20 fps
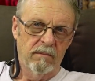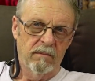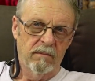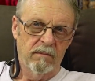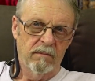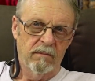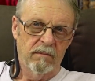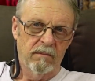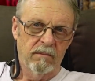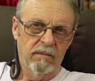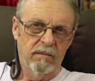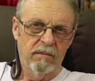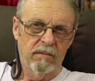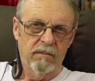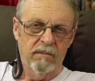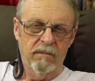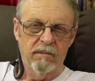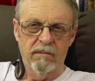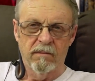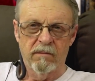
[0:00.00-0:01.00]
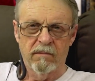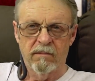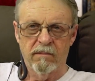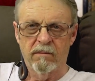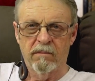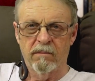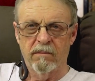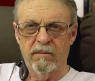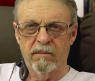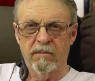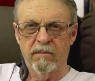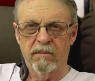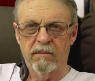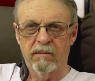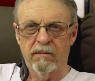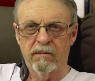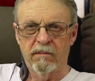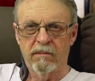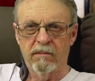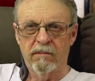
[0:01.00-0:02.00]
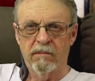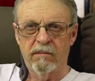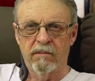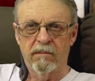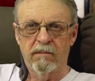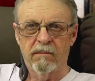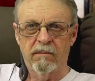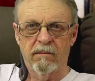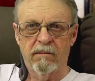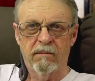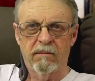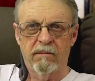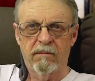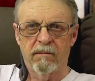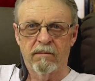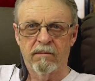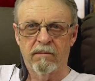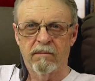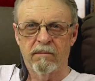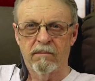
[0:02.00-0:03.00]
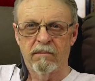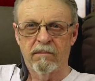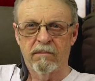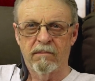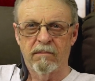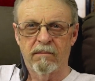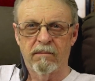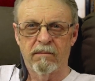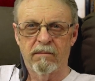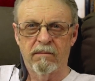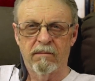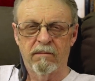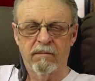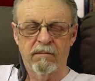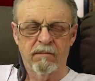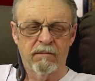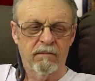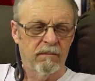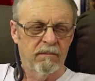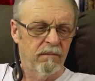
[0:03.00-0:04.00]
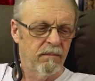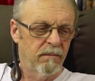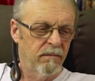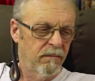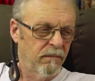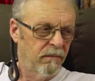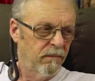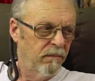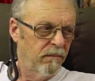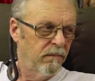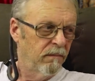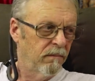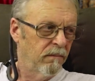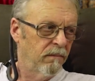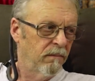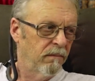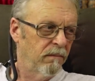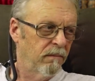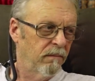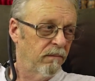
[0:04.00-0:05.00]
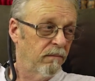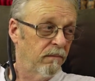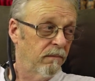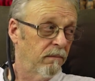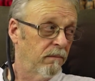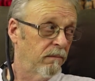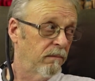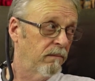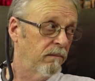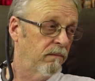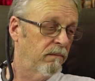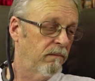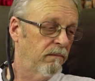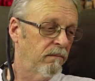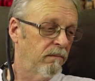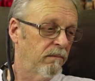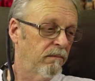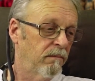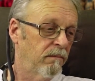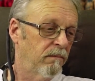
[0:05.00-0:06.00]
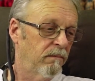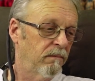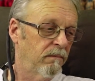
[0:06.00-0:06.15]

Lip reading: [no speech]